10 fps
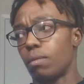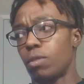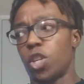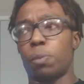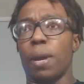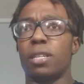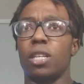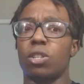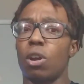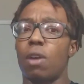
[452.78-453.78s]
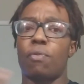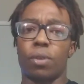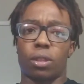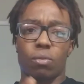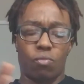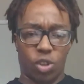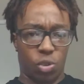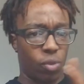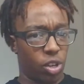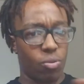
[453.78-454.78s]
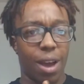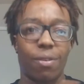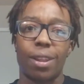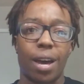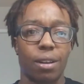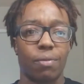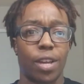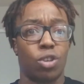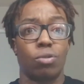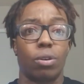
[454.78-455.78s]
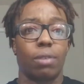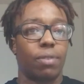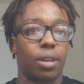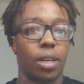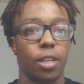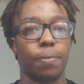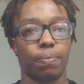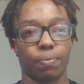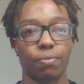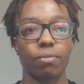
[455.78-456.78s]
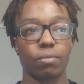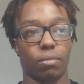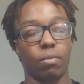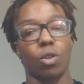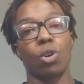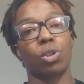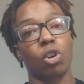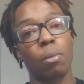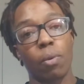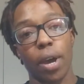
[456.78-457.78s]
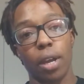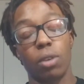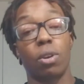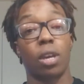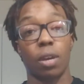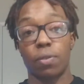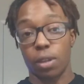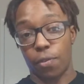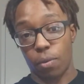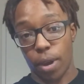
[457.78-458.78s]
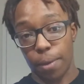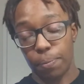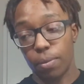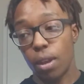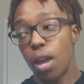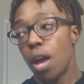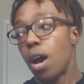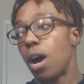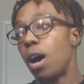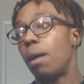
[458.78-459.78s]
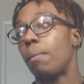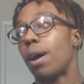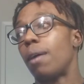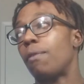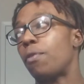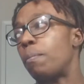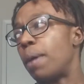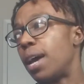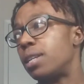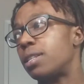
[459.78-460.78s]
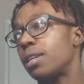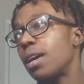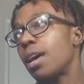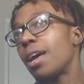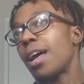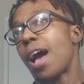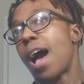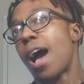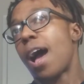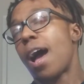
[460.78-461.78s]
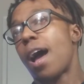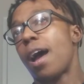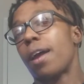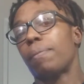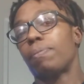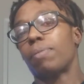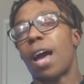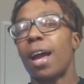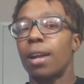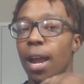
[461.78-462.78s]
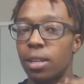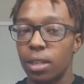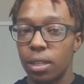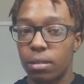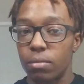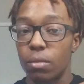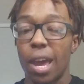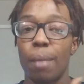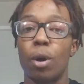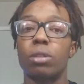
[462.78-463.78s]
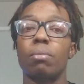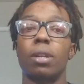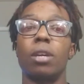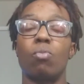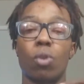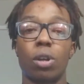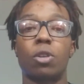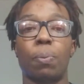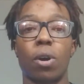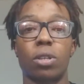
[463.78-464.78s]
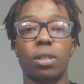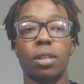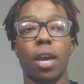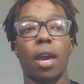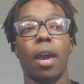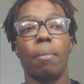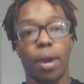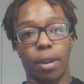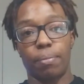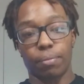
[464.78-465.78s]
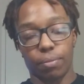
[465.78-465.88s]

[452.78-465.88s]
just basically start off with what do you have a lot of that you don't even need. You can throw them away. You can give stuff away. For beds, I actually am ultimately wanting to purchase a bed.